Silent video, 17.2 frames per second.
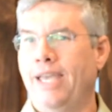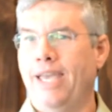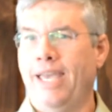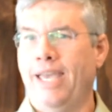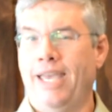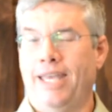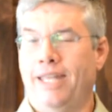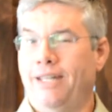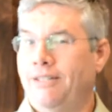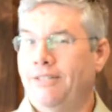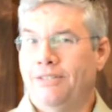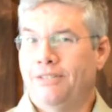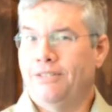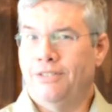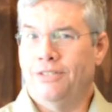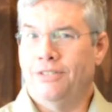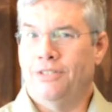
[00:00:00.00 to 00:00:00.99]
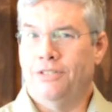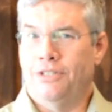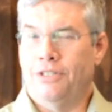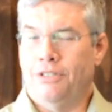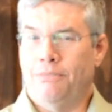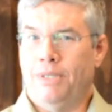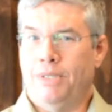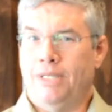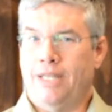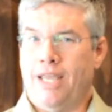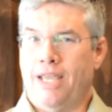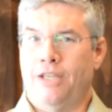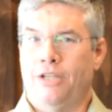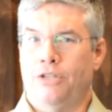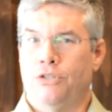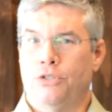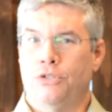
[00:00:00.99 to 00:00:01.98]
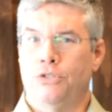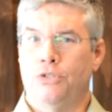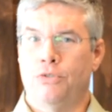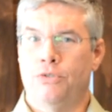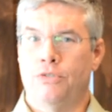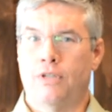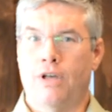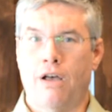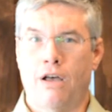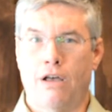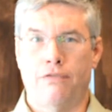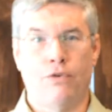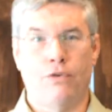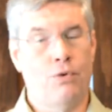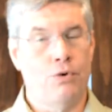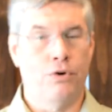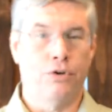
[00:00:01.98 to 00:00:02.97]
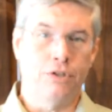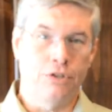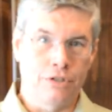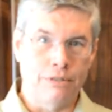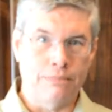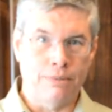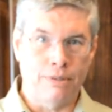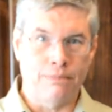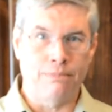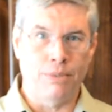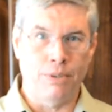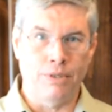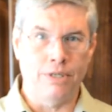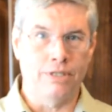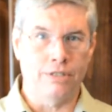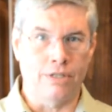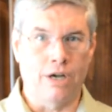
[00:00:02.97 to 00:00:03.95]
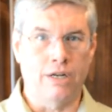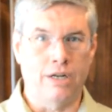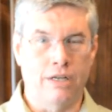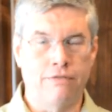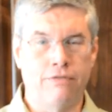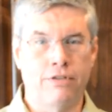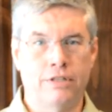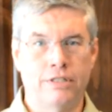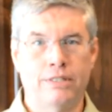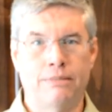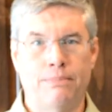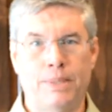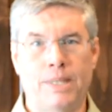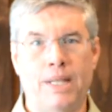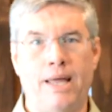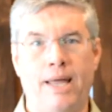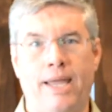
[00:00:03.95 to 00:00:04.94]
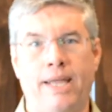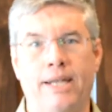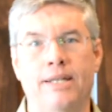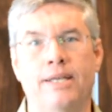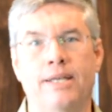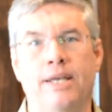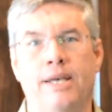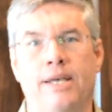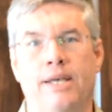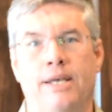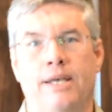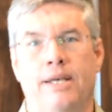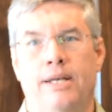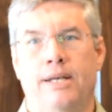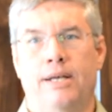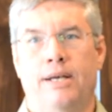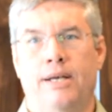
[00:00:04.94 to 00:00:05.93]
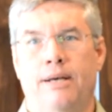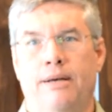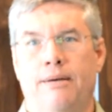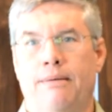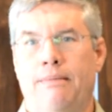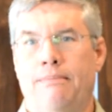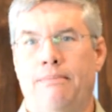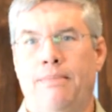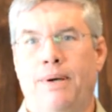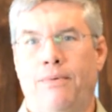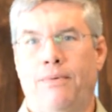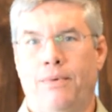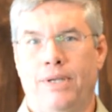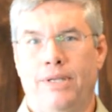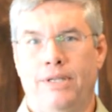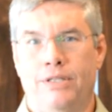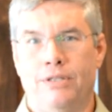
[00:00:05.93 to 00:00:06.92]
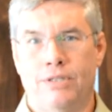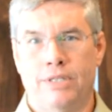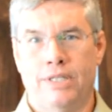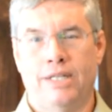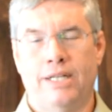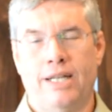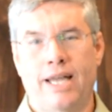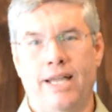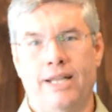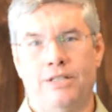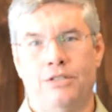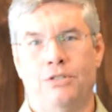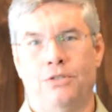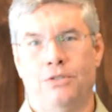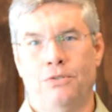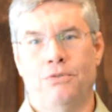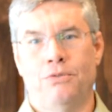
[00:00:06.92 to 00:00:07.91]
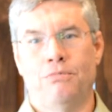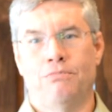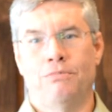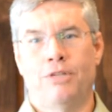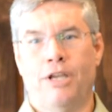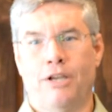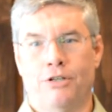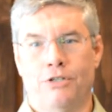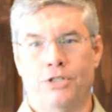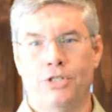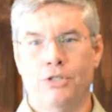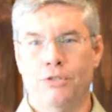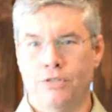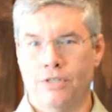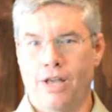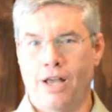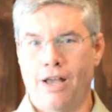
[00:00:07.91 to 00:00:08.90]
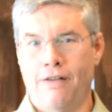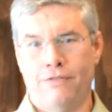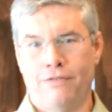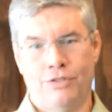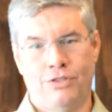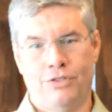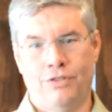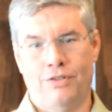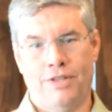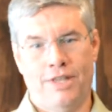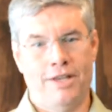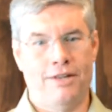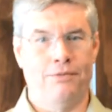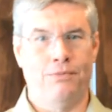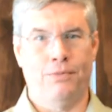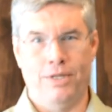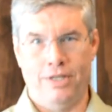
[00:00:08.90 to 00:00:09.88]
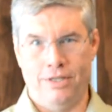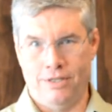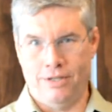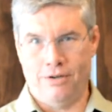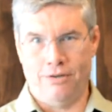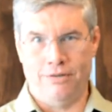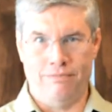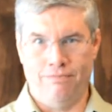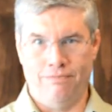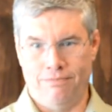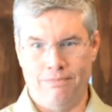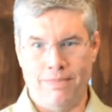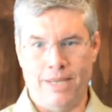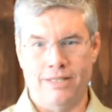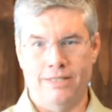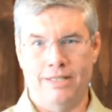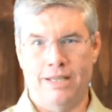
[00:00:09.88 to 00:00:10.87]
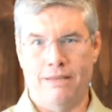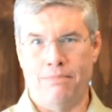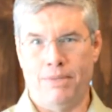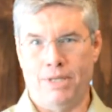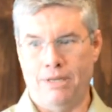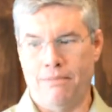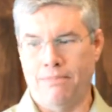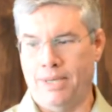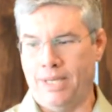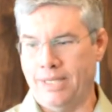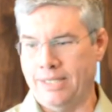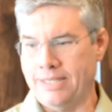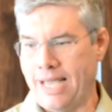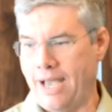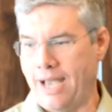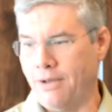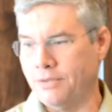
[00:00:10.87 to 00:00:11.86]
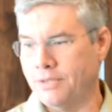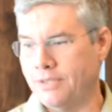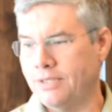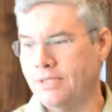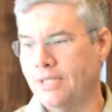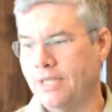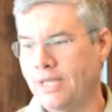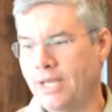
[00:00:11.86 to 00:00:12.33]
and you're going to be taking your shoes off, or you can put booties on if they're supplied. But we usually like to take our shoes off so that we don't mess up anybody's house.